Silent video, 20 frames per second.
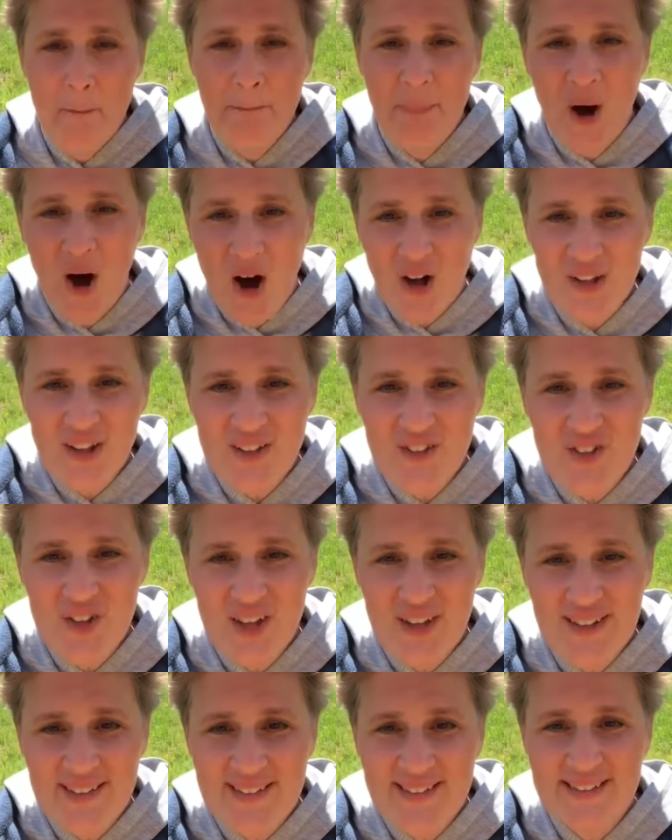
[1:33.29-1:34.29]

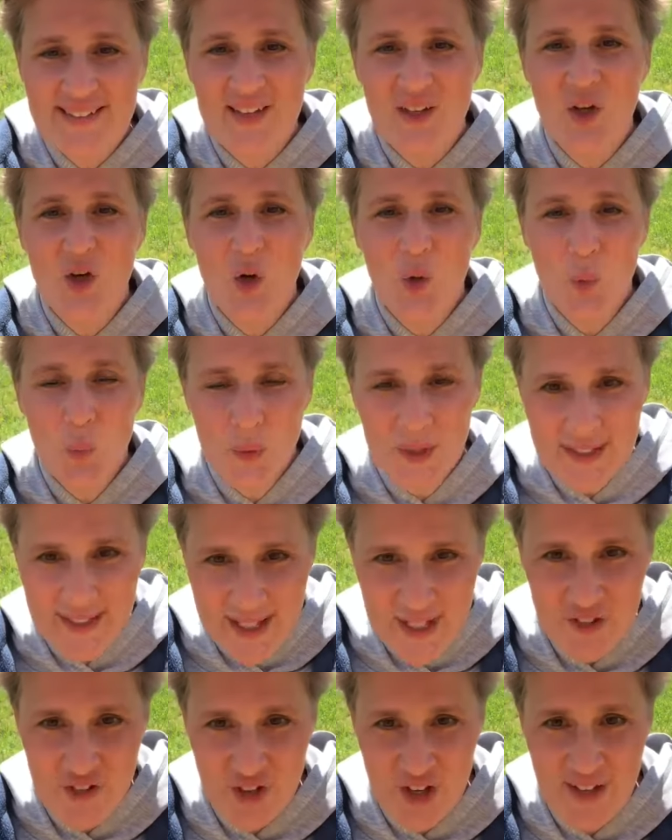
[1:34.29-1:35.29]
Politics,
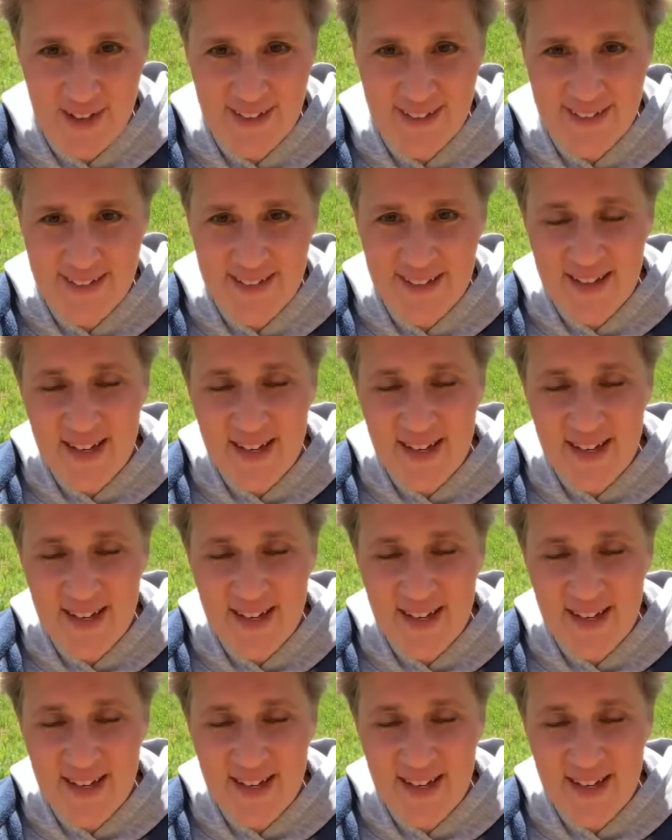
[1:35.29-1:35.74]
Religion,